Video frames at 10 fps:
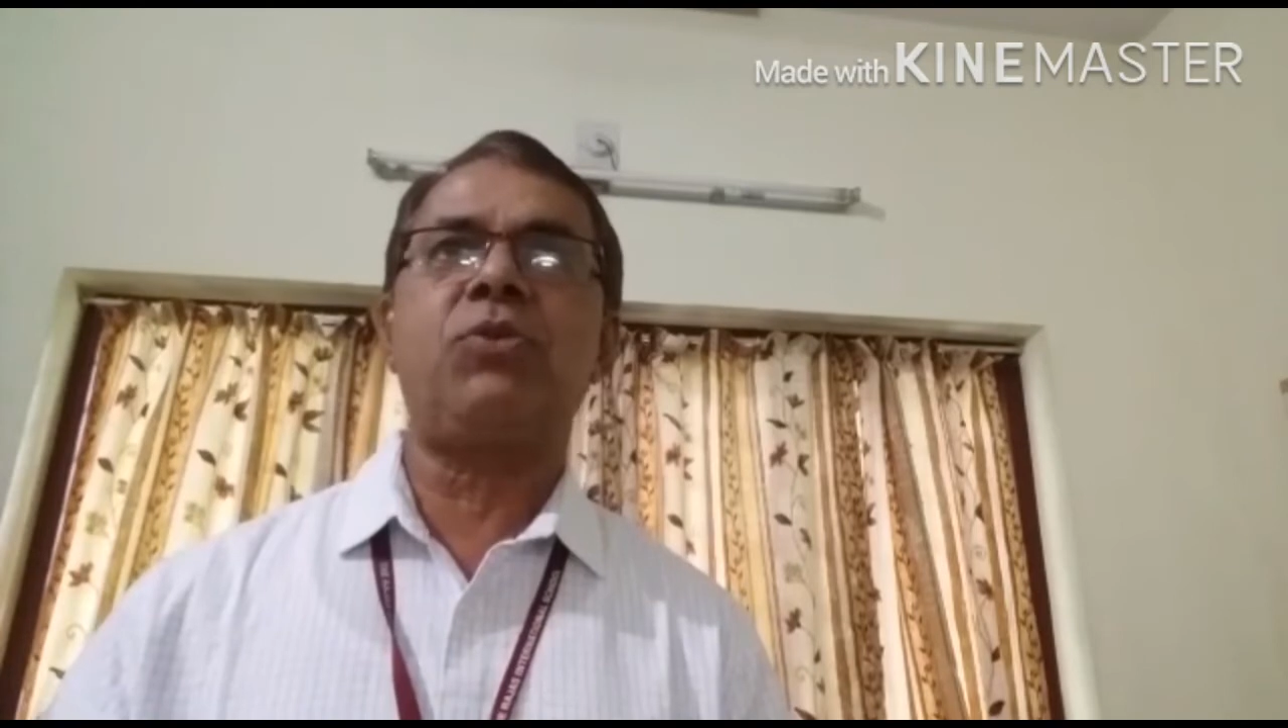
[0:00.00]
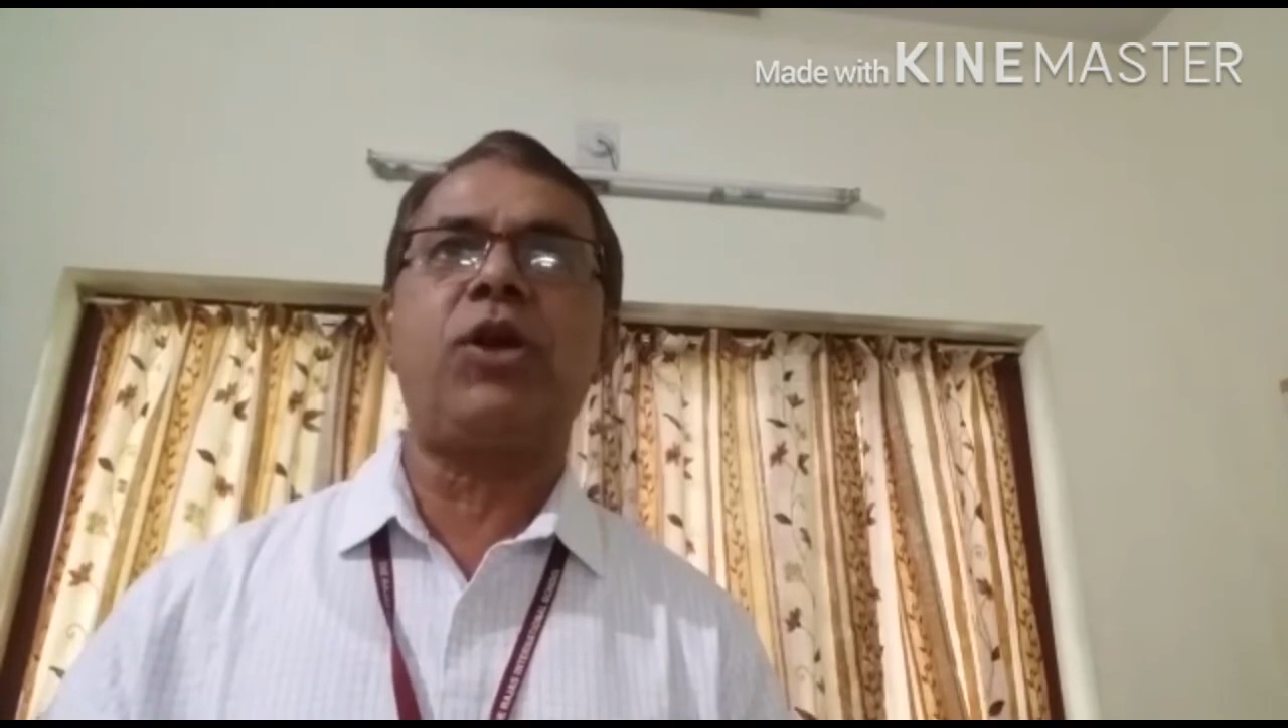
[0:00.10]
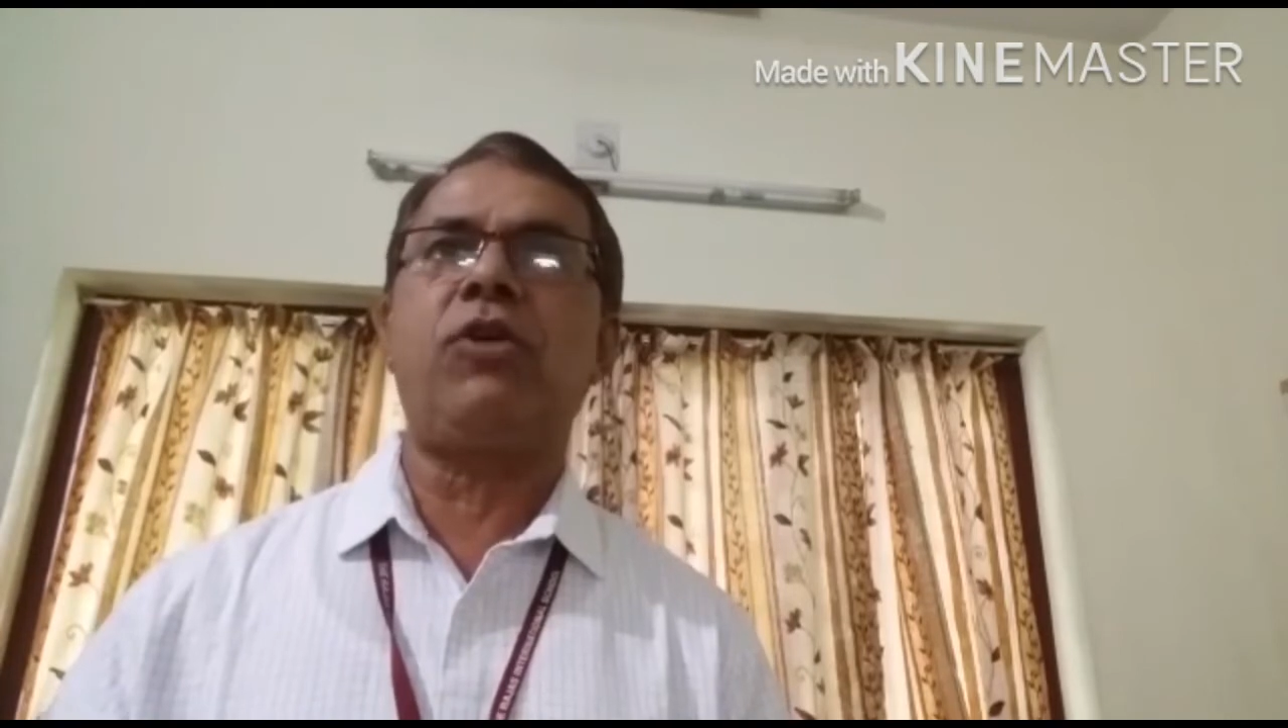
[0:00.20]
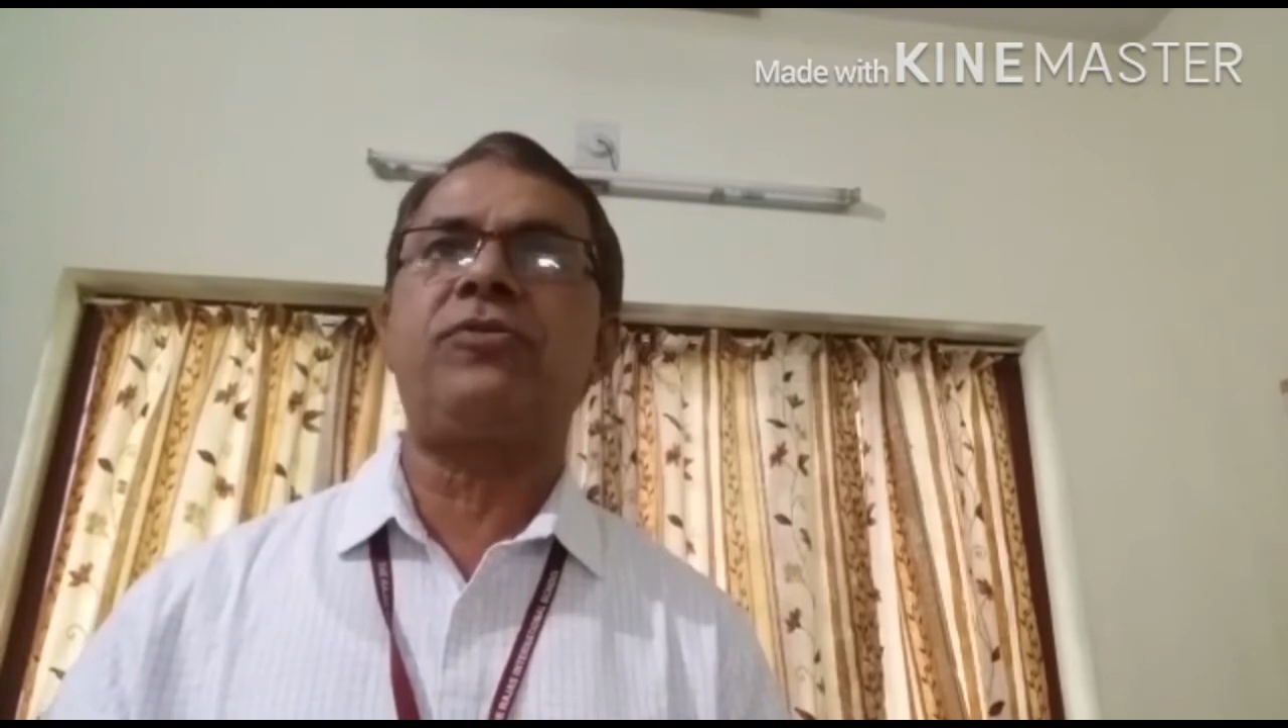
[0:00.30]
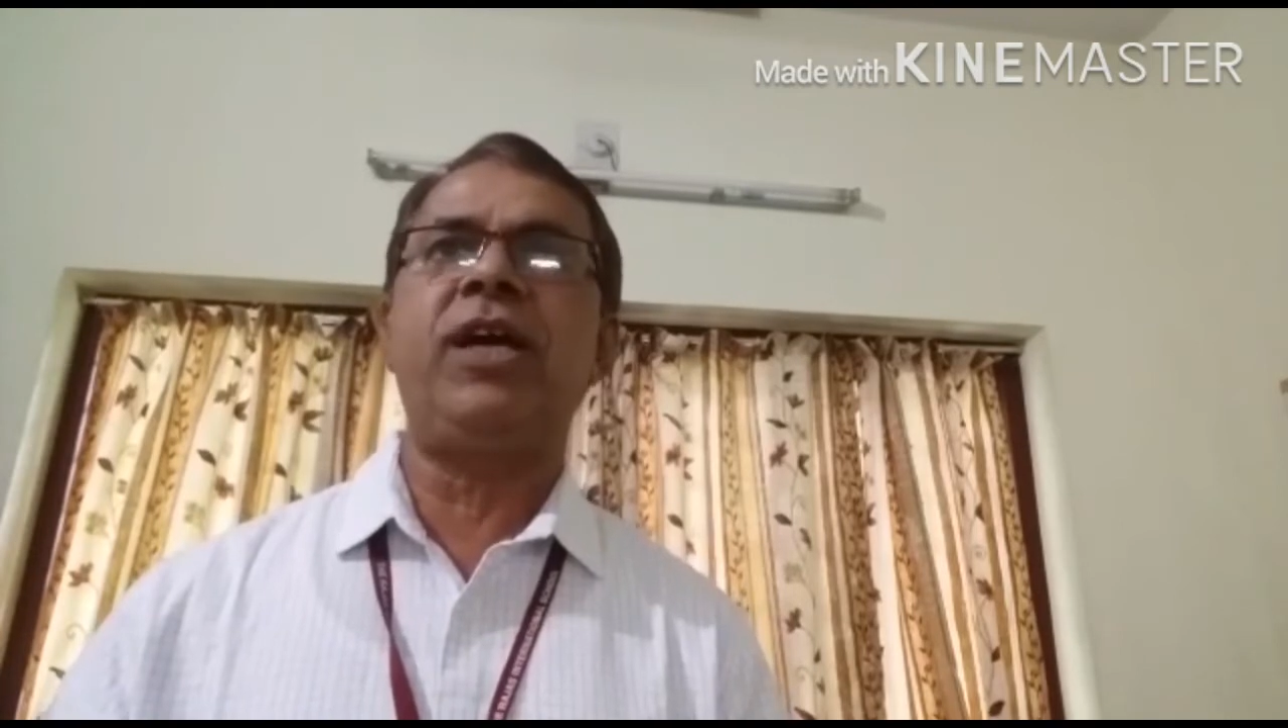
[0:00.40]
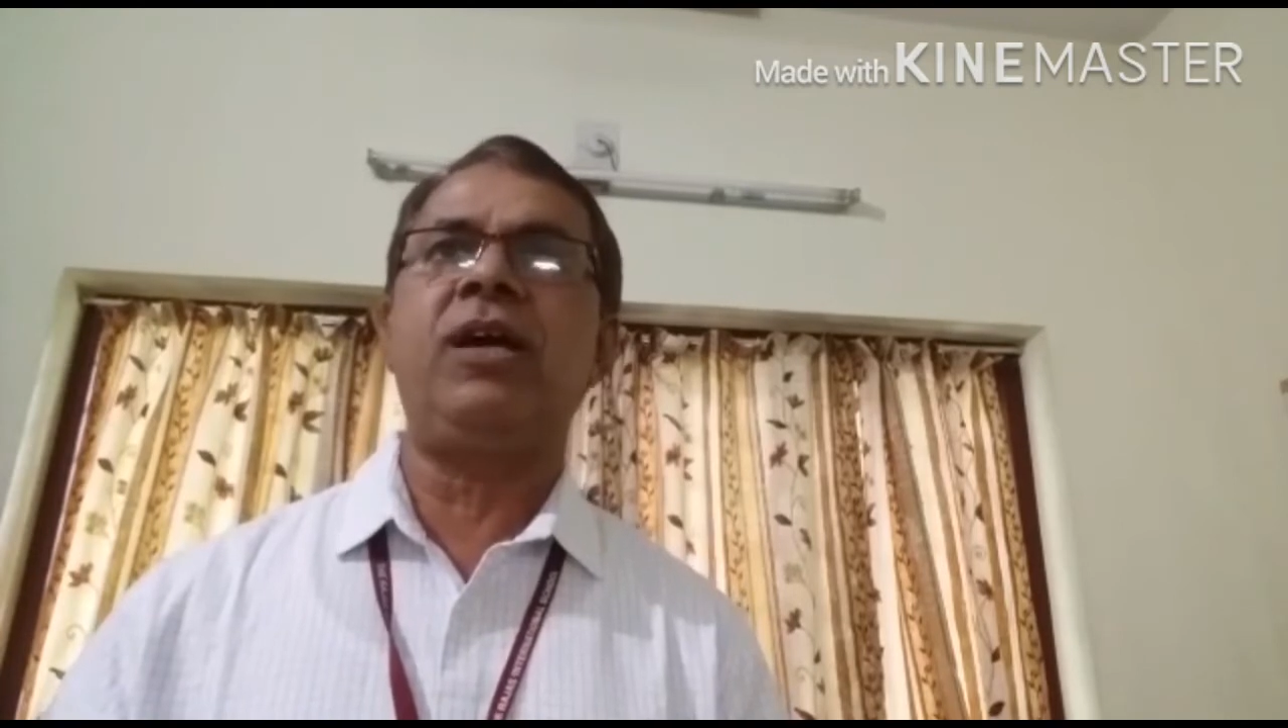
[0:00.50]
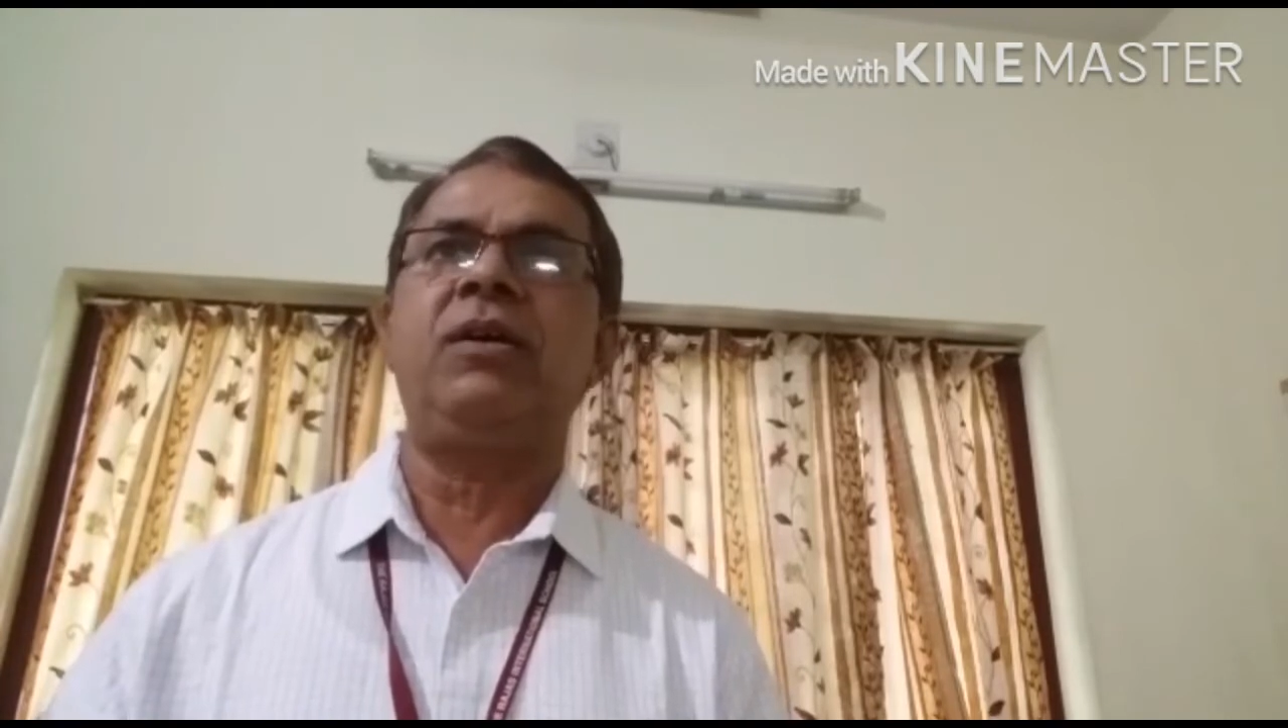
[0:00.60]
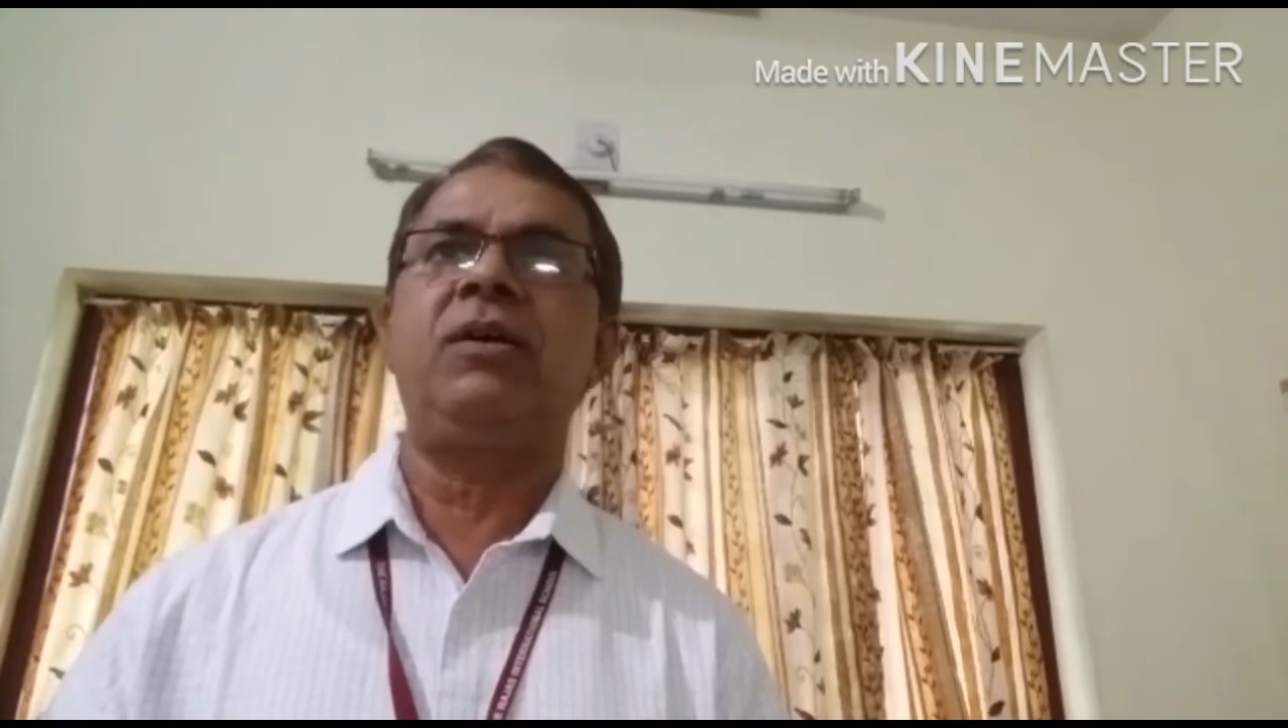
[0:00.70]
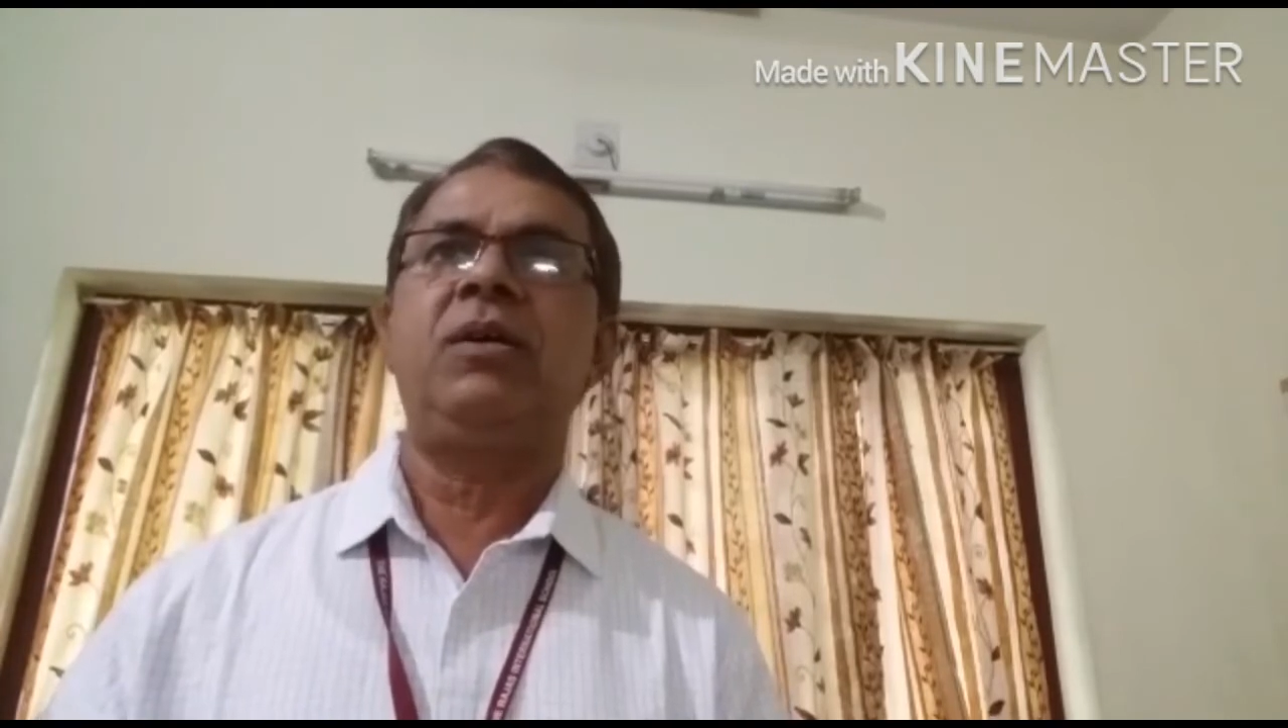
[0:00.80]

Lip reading: one of the